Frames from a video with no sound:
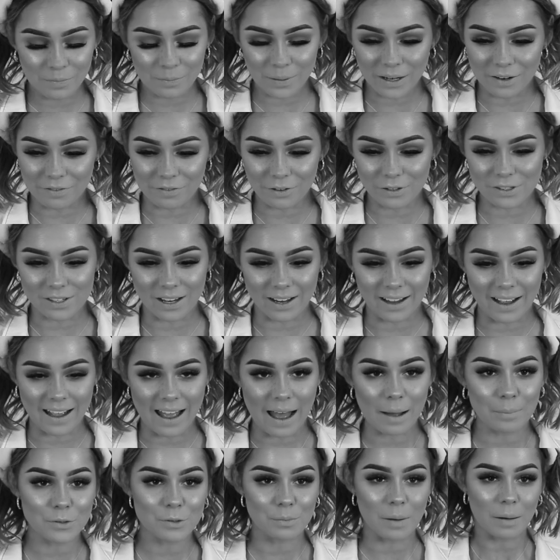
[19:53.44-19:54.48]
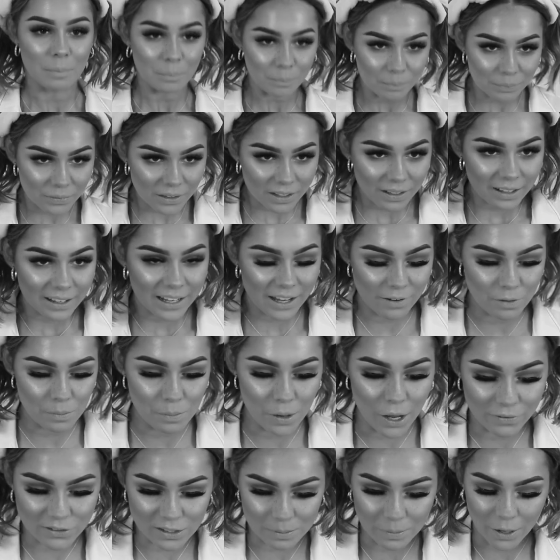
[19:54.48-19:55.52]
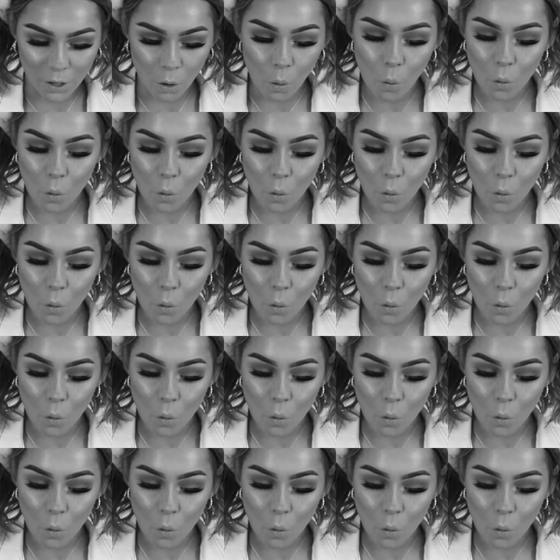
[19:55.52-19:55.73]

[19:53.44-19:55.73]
Probably feels like I am. It's my giving birth to my